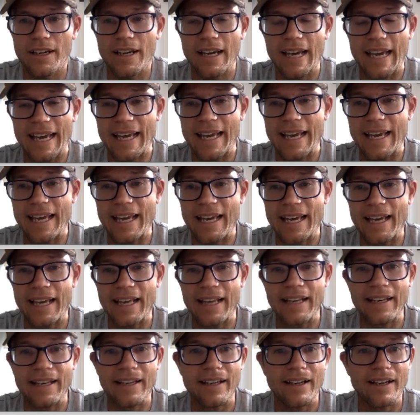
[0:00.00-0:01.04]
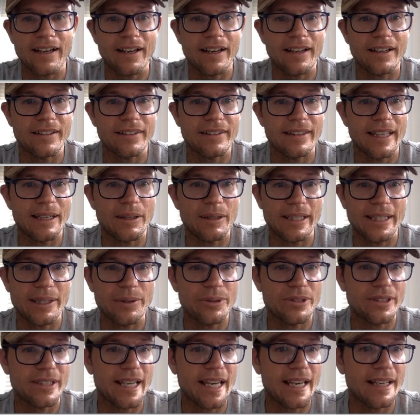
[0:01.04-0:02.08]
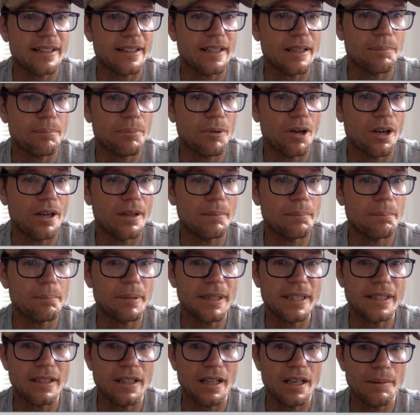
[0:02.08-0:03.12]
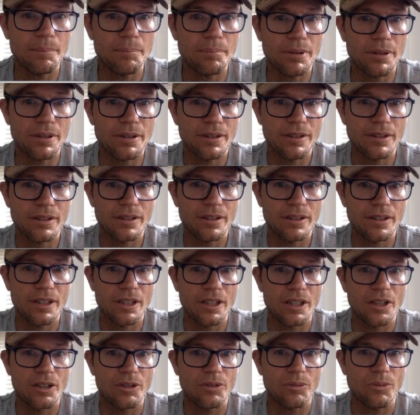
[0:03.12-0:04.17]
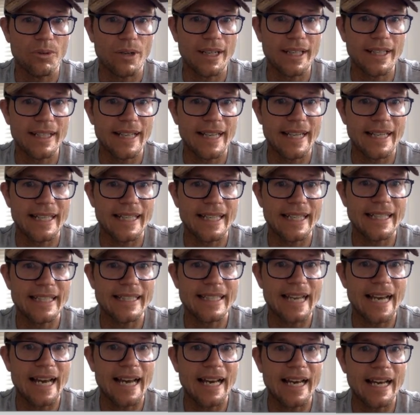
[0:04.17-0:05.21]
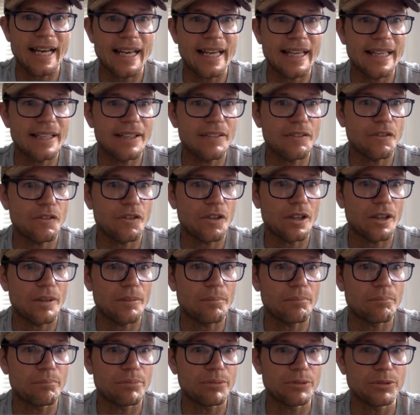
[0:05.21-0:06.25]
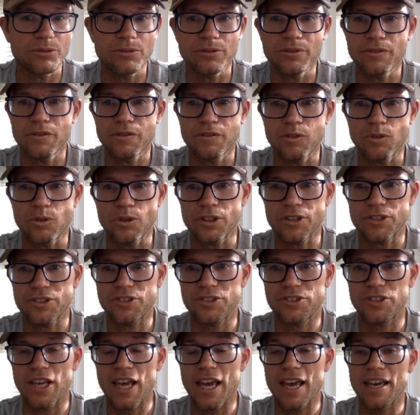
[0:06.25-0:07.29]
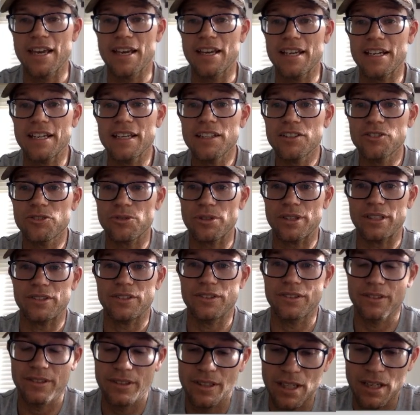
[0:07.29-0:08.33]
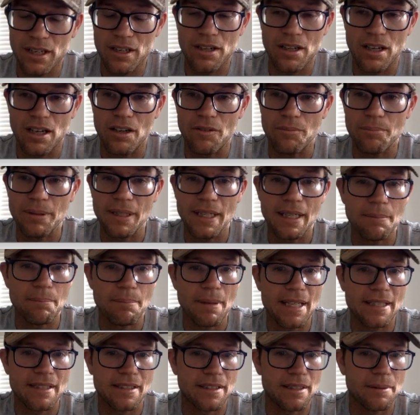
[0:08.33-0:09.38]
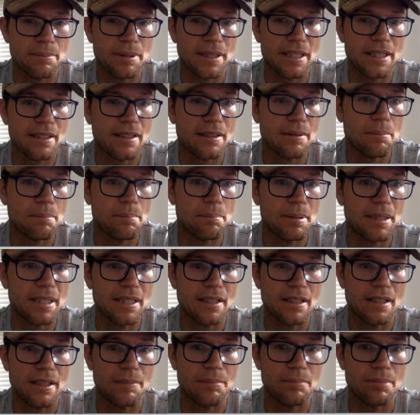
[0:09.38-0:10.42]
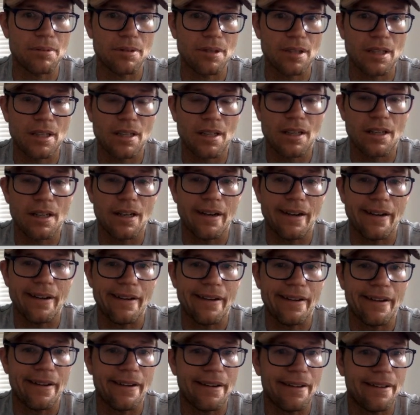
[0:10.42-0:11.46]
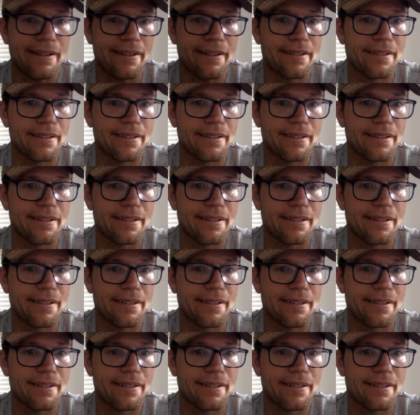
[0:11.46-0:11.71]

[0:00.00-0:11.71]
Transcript: and there he was ganged up on, beat up, right, and he died from brute force injuries, of being beat up uh,